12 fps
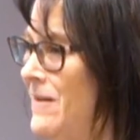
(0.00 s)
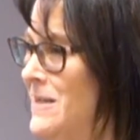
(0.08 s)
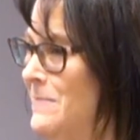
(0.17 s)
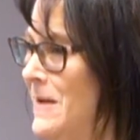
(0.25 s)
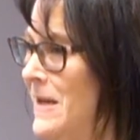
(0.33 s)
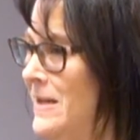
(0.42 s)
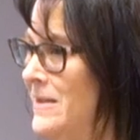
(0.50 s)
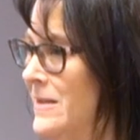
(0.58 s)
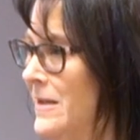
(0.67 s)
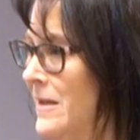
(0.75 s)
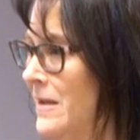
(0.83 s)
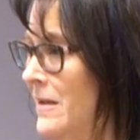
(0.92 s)
which means,
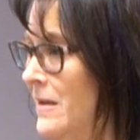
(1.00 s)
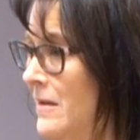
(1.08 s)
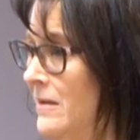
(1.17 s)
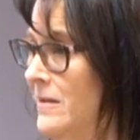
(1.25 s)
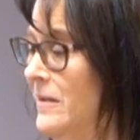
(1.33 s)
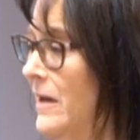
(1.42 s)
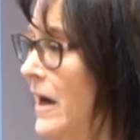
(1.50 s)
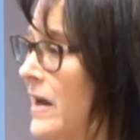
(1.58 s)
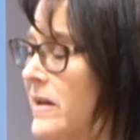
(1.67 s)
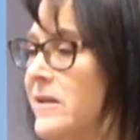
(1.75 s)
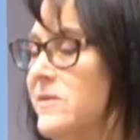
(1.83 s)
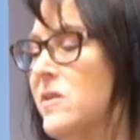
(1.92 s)
good
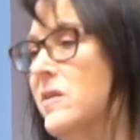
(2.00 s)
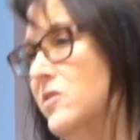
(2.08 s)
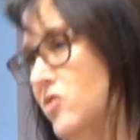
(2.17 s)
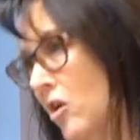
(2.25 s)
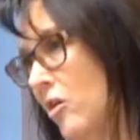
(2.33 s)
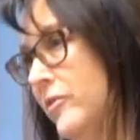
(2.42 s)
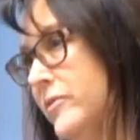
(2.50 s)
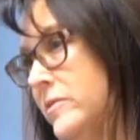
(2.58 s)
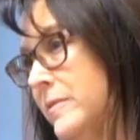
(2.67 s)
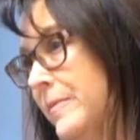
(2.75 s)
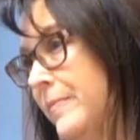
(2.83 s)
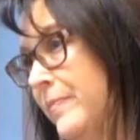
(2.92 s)
God, he's an adult.